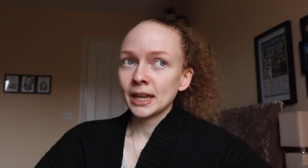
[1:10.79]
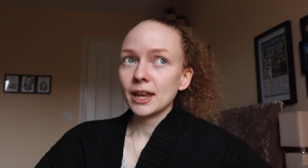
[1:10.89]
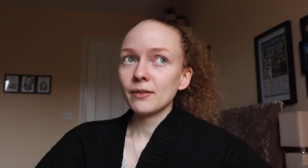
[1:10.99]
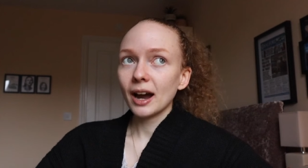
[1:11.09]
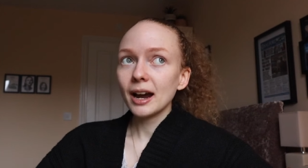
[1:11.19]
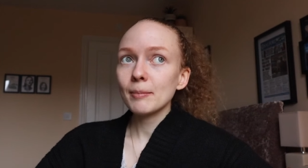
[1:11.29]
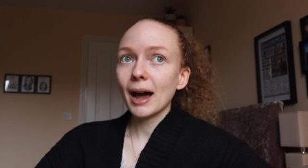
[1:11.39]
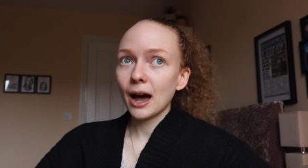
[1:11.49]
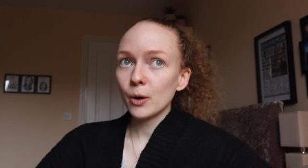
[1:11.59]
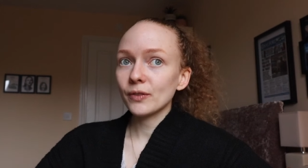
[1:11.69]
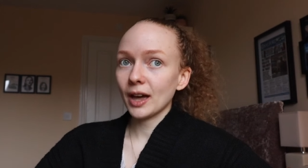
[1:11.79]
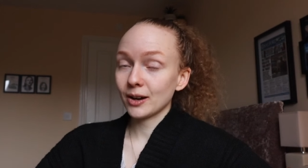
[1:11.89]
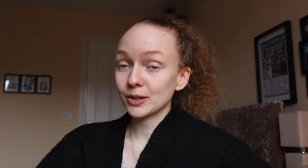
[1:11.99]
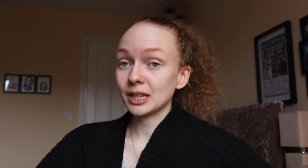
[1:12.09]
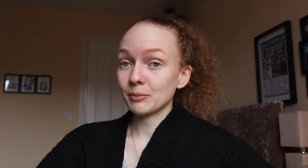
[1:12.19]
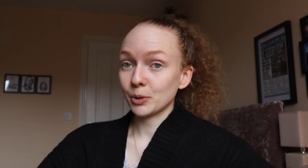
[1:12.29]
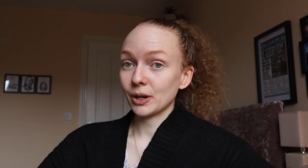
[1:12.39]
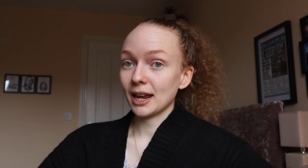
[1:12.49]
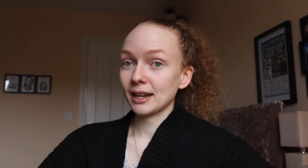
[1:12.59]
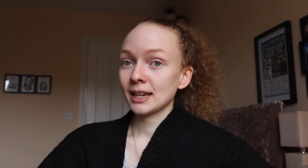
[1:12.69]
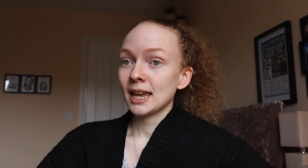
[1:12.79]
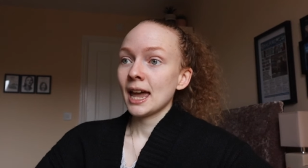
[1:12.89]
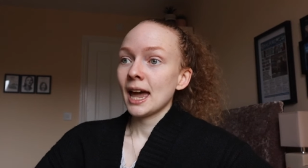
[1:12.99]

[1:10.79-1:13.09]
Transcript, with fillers: if I'm out of the house in the morning,